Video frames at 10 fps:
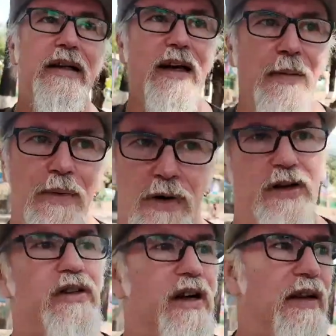
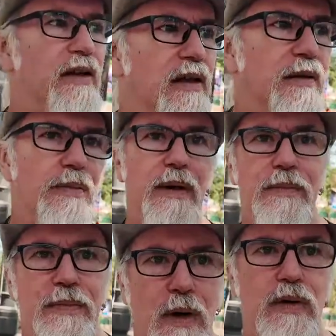Cambodia is another but
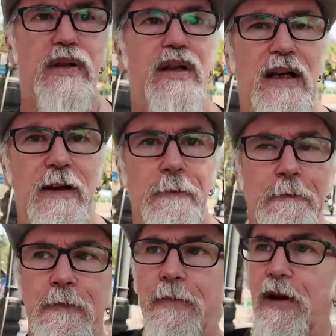both
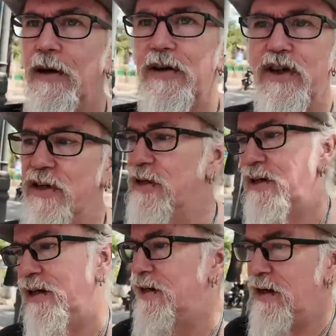are just
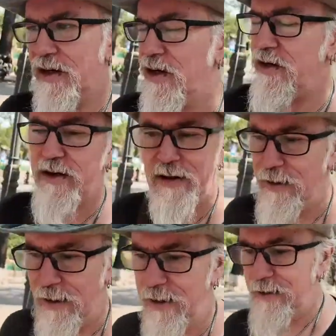just
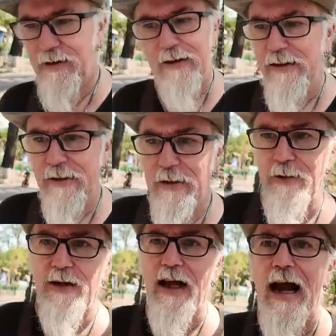
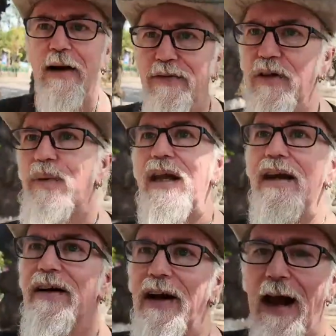you have to be
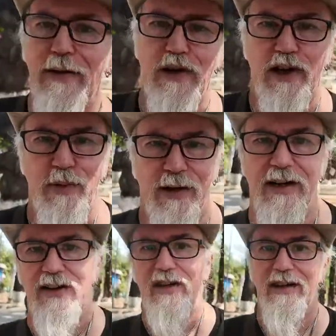here, you have to
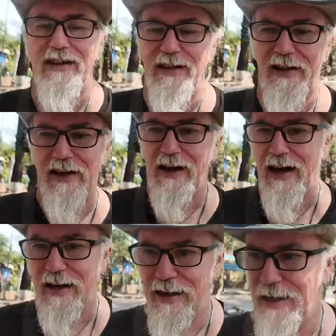experience it to
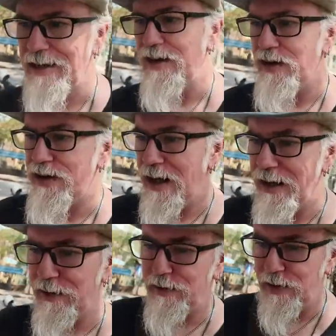kind of get an
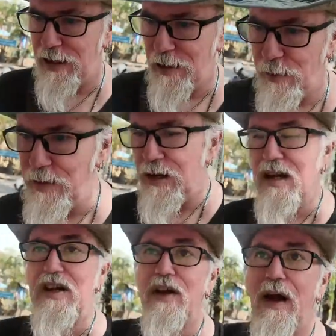understanding for how
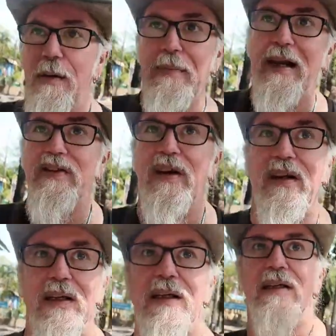amazing
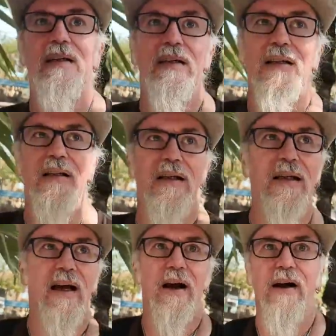
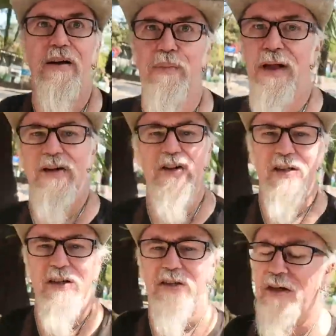uh, place
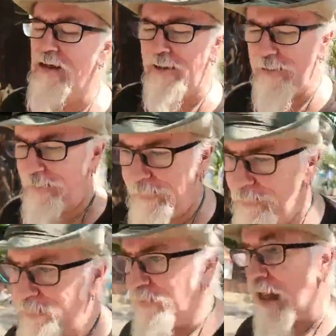this is.
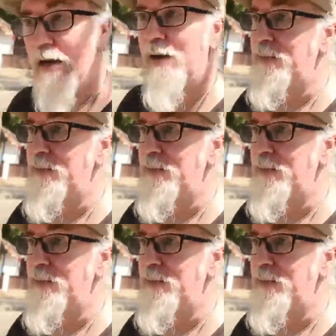And I,